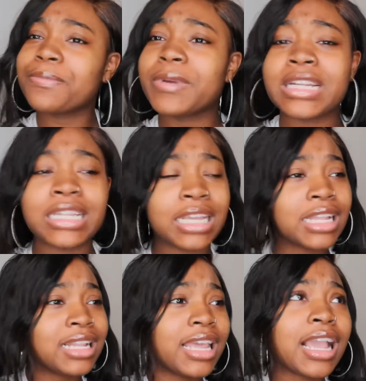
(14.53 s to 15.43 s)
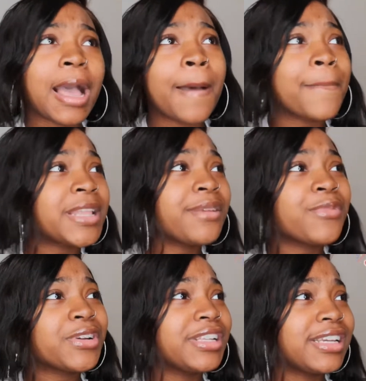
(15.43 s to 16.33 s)
birthday in like how many
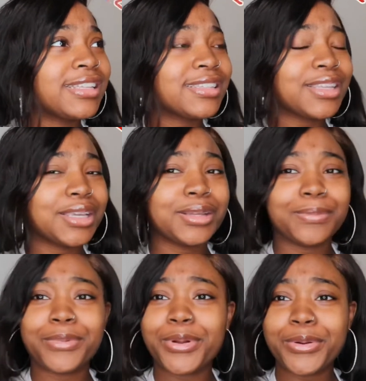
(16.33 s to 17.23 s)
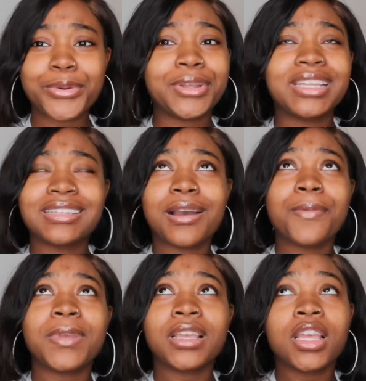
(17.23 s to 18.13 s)
more days? Like, bro, it's
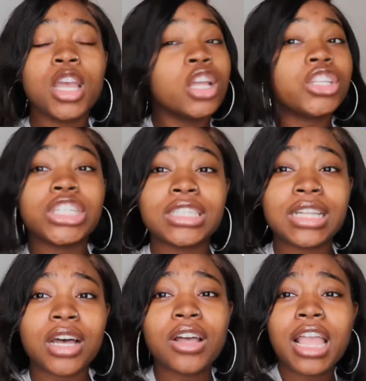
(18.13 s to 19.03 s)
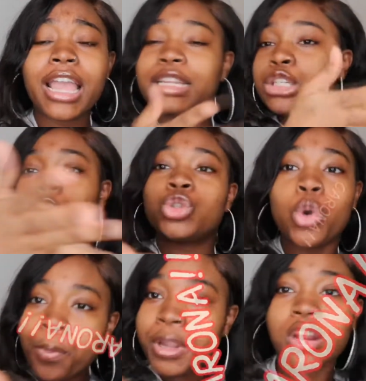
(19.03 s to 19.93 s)
coming just now. And this
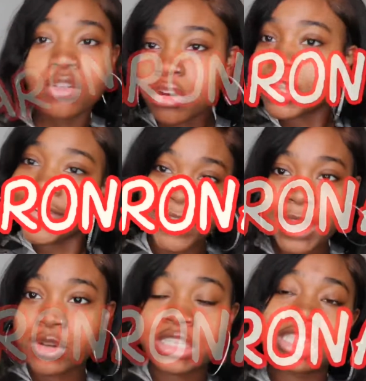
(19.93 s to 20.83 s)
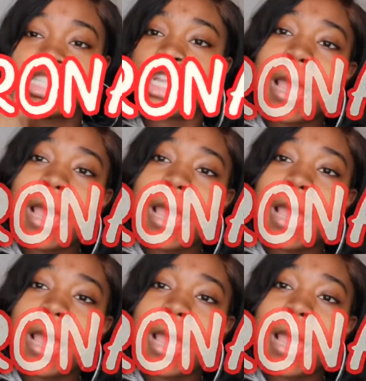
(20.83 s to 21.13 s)
stupid coronavirus is